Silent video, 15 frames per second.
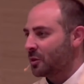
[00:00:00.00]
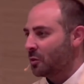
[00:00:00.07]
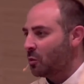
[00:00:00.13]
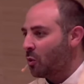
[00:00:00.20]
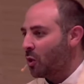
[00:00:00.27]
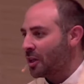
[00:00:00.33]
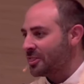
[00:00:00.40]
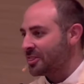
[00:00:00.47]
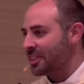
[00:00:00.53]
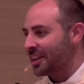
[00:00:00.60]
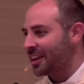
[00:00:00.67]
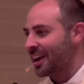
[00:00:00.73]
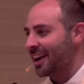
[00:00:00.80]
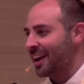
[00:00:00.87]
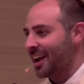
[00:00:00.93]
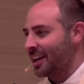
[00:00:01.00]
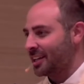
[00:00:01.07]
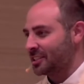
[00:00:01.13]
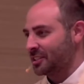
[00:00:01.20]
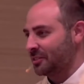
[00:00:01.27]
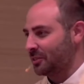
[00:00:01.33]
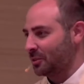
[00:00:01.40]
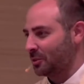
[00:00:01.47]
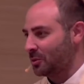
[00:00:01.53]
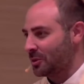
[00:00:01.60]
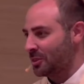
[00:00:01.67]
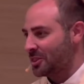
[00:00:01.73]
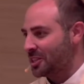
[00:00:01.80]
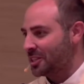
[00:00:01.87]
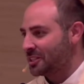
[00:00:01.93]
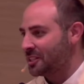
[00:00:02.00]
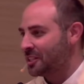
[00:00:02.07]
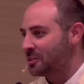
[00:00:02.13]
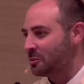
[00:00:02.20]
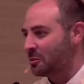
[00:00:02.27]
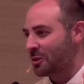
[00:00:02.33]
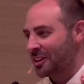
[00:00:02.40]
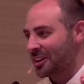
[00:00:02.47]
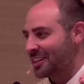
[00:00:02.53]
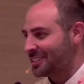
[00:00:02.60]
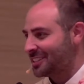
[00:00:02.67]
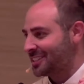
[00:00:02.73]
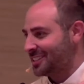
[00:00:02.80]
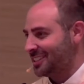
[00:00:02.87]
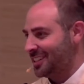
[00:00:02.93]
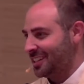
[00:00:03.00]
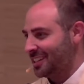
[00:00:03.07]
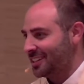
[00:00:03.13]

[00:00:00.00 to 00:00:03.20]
One thing I ask of the Lord, this is what I seek,